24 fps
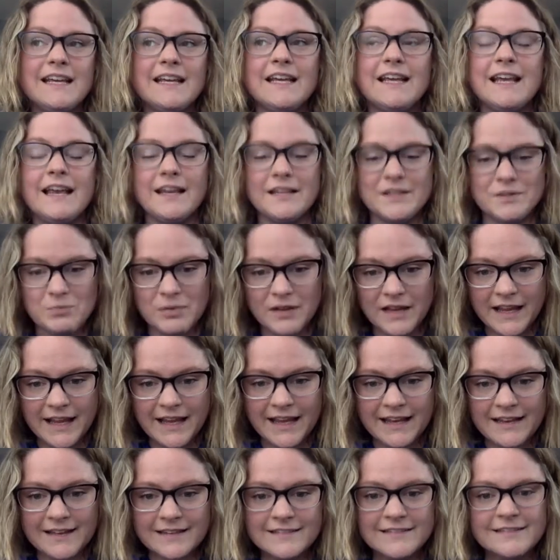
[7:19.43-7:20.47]
in His
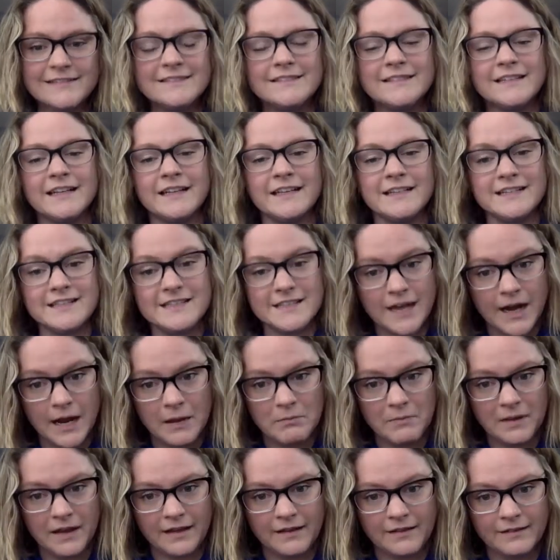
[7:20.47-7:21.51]
plan, in His
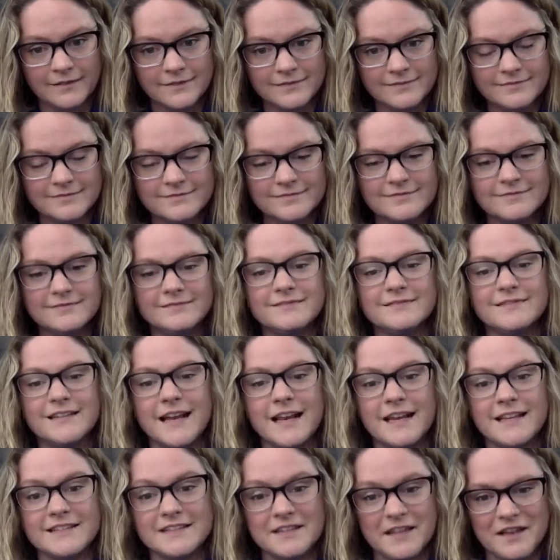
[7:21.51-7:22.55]
timing, and
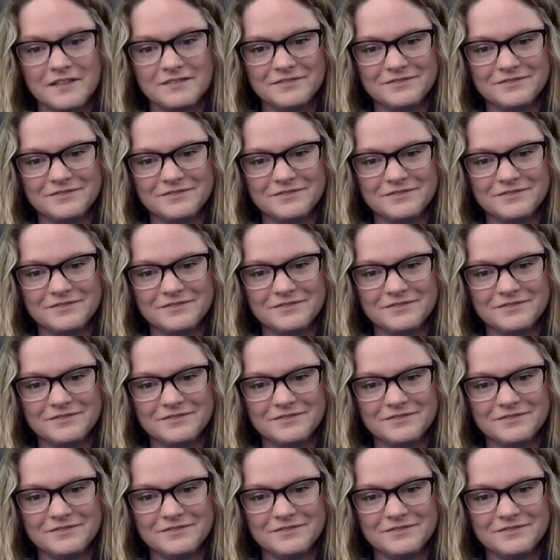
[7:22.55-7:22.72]
His love.